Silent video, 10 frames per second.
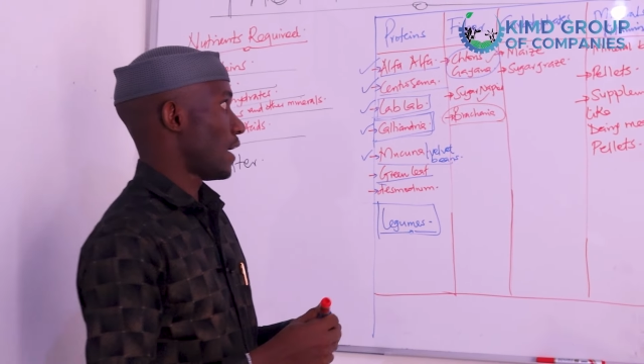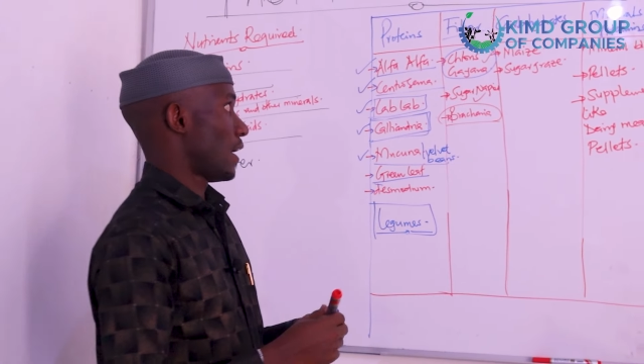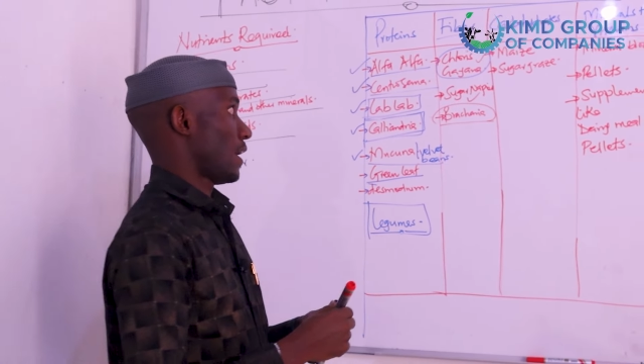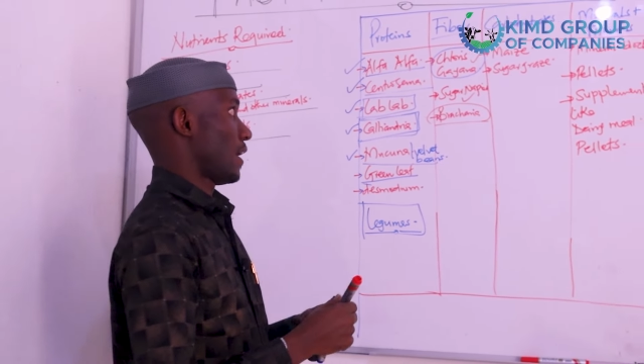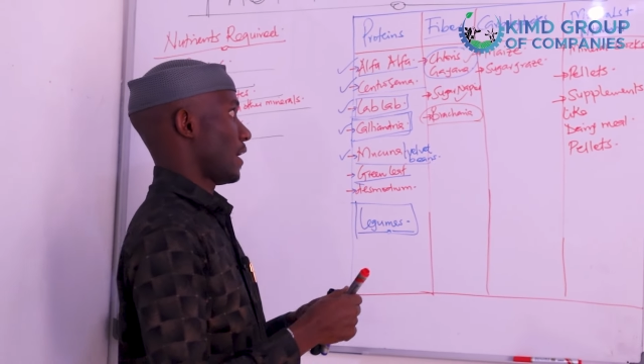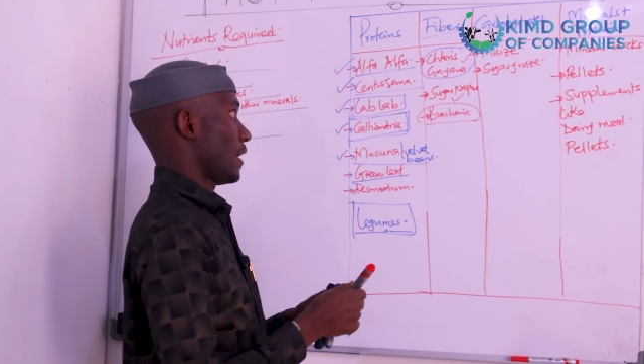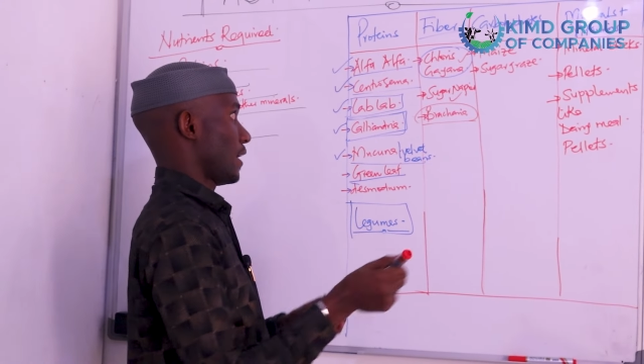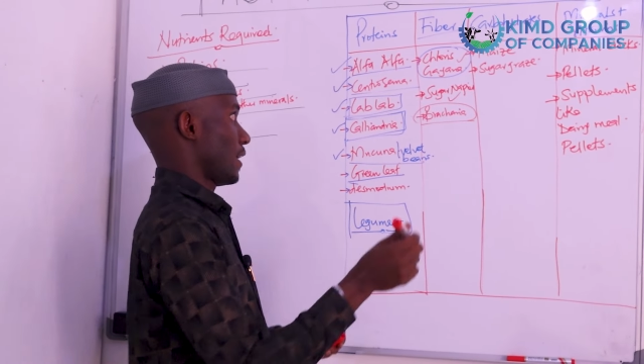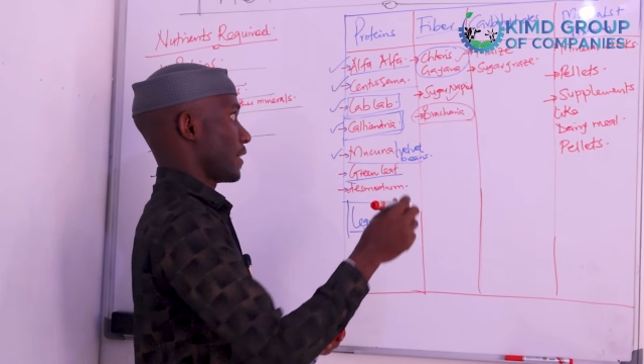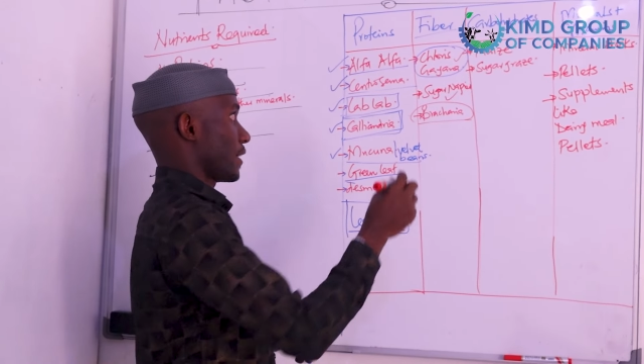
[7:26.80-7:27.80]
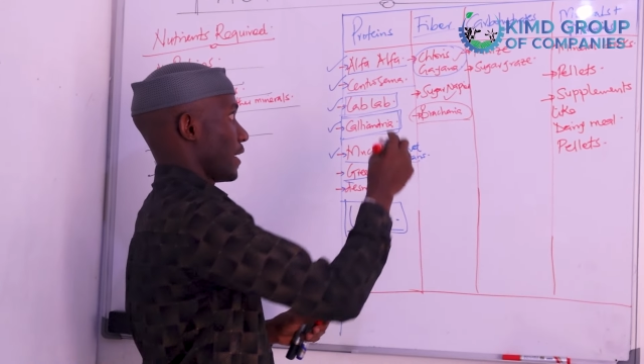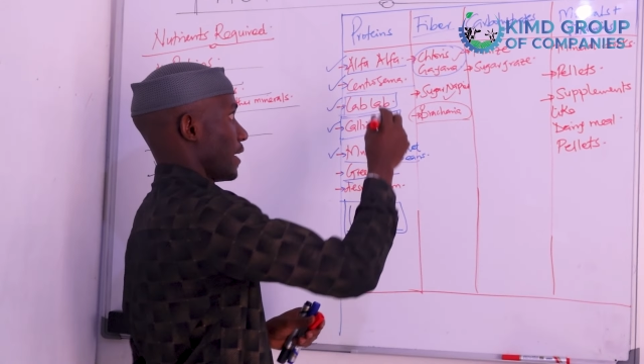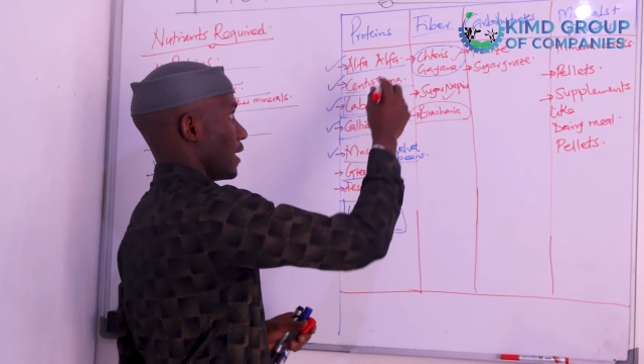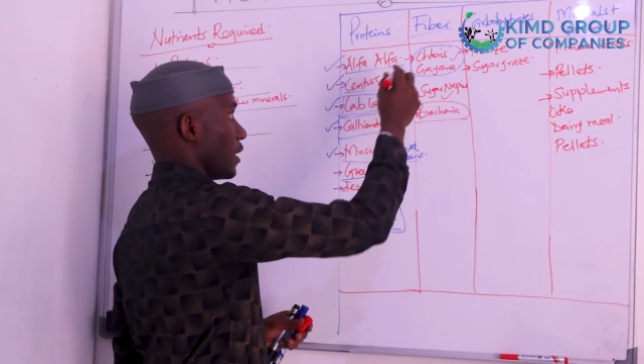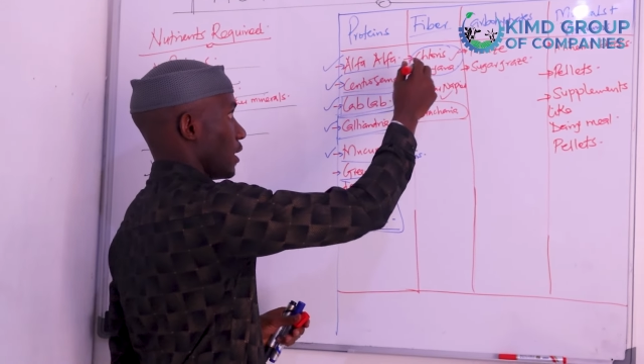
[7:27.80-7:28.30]
like
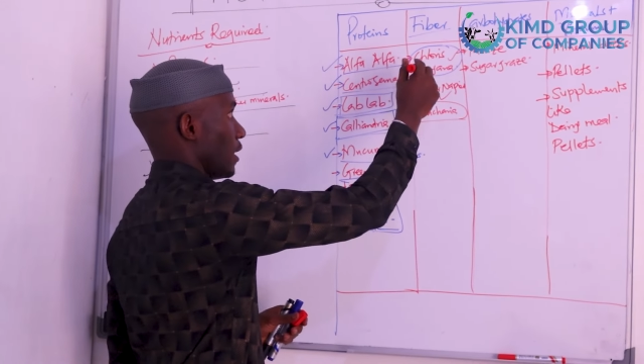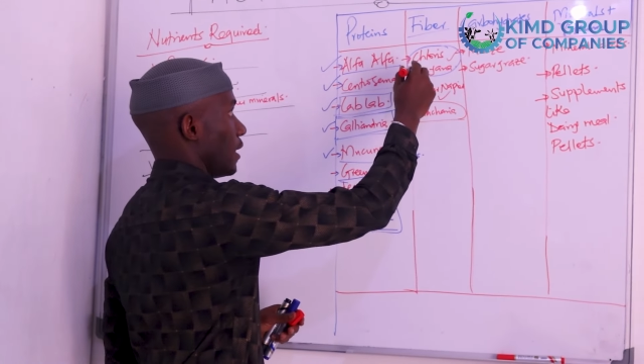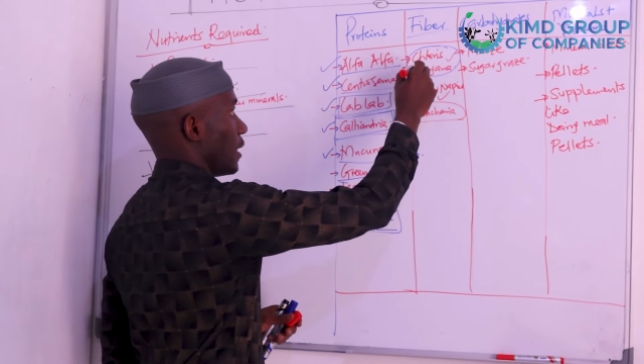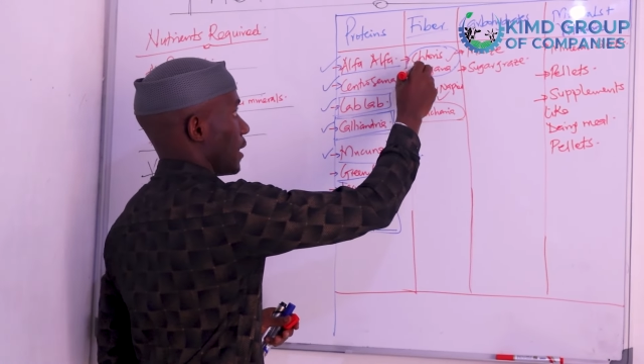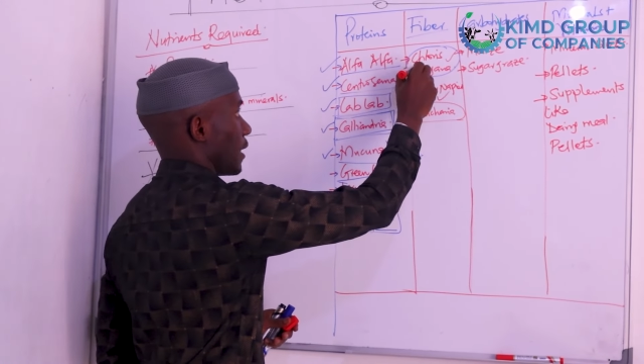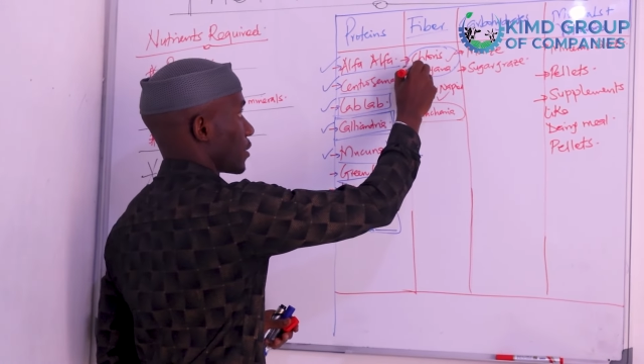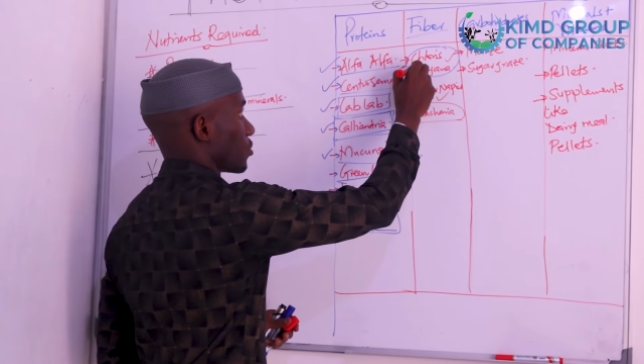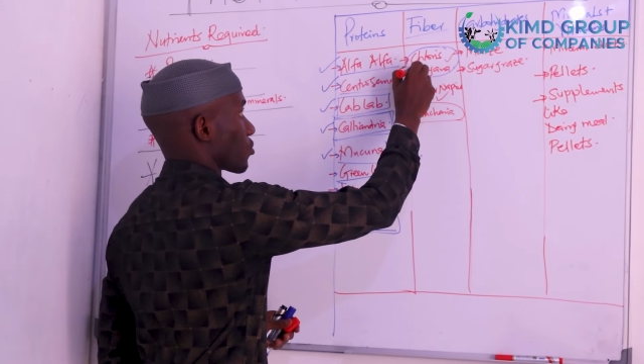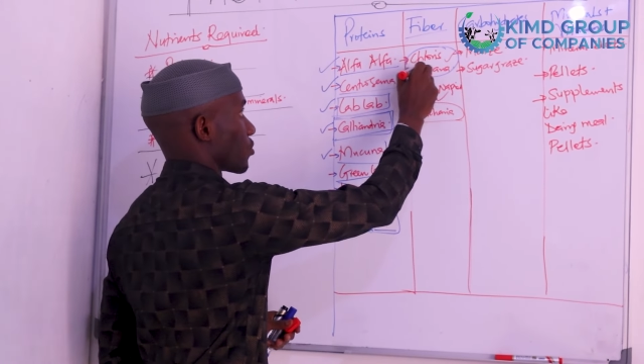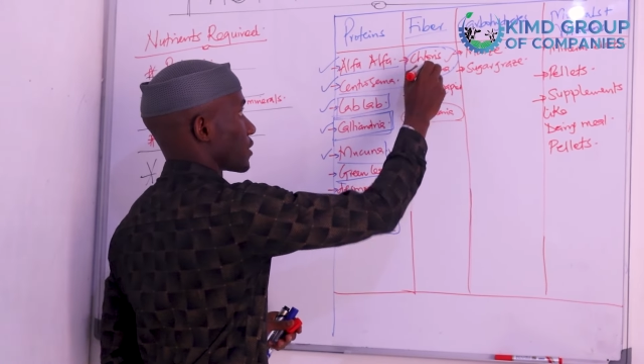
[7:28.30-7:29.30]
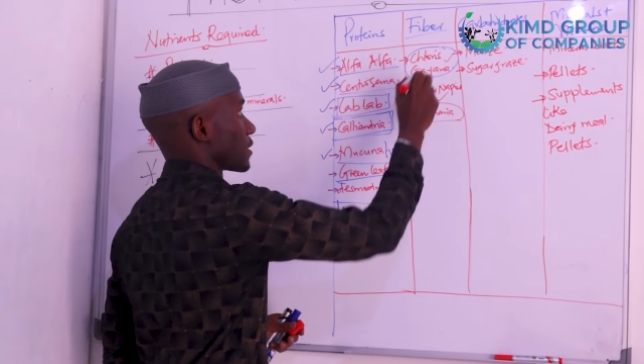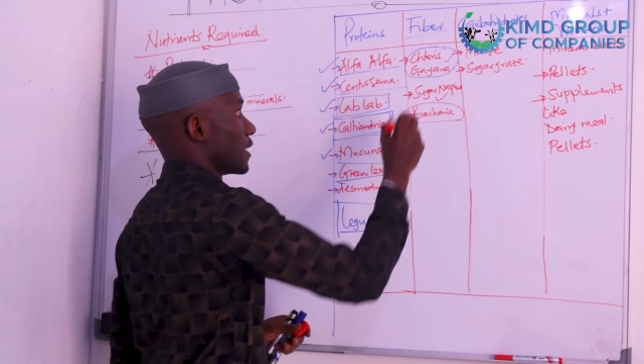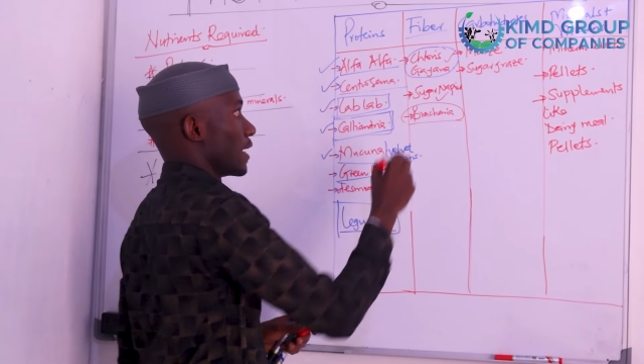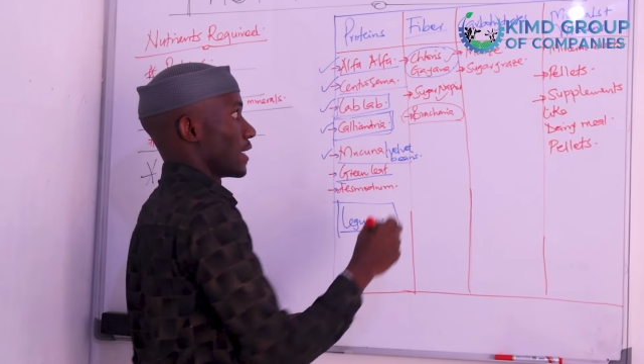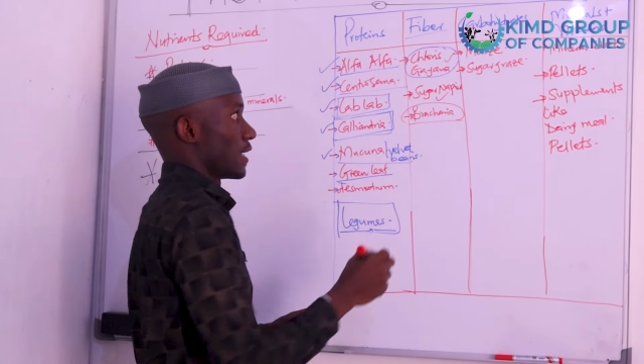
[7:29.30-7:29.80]

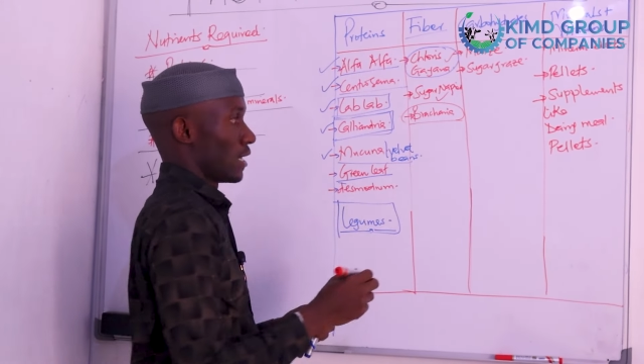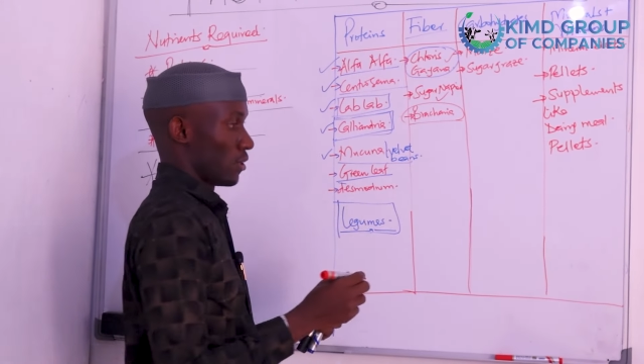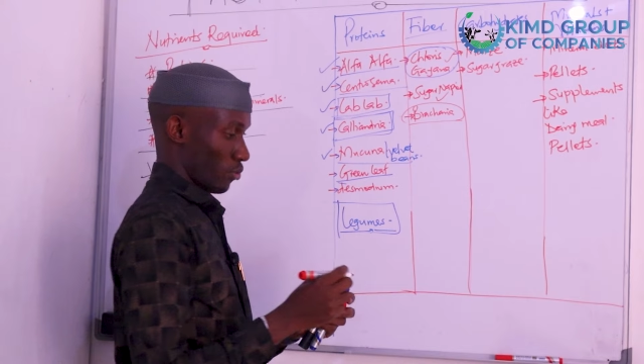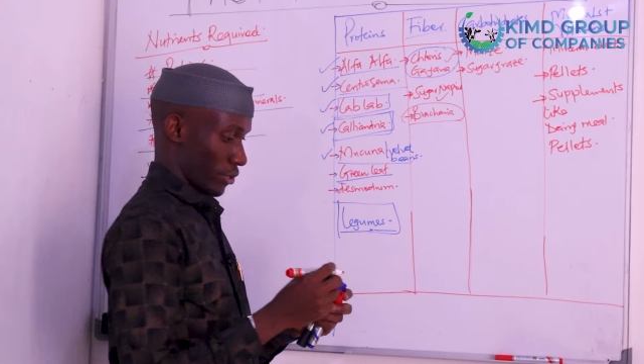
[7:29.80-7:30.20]
Crotis Guyana,